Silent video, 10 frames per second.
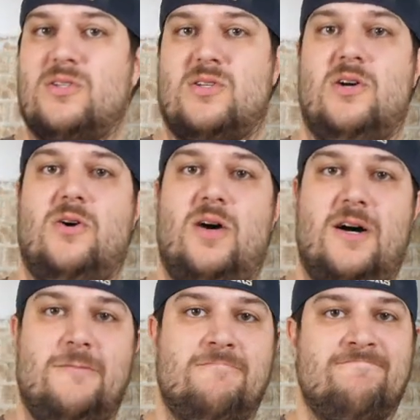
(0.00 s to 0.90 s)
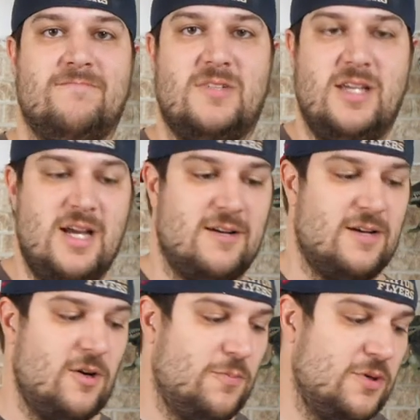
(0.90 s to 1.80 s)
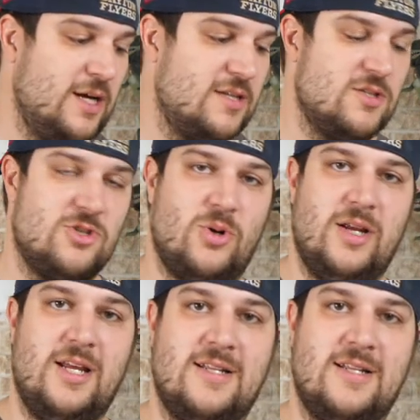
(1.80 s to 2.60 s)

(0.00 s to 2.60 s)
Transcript: so yeah, I hope you guys enjoyed it.